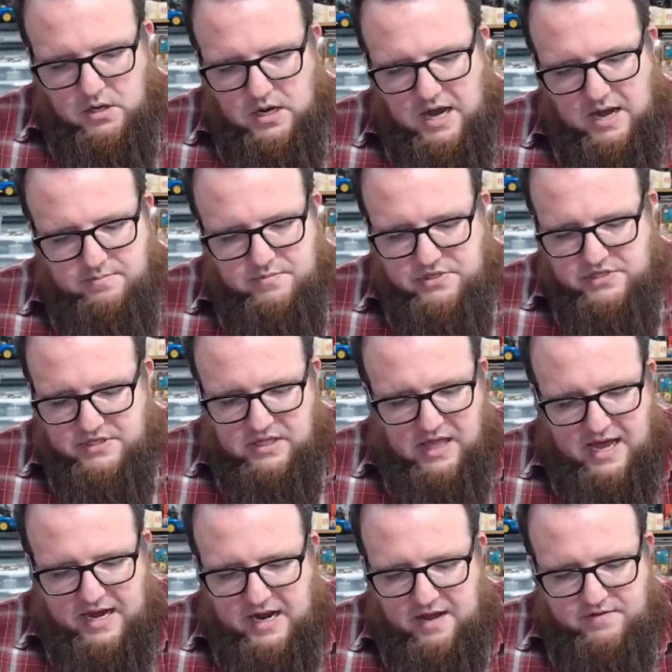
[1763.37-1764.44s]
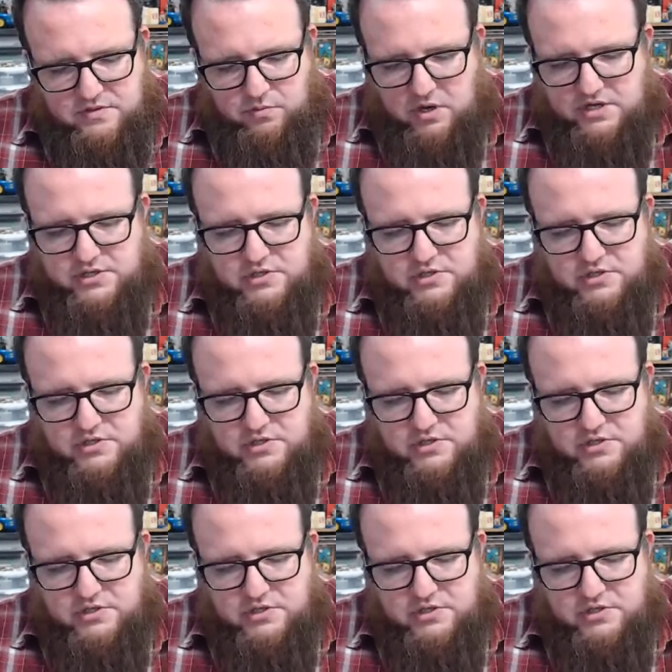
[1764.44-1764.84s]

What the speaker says: I'm just glad I have this watch.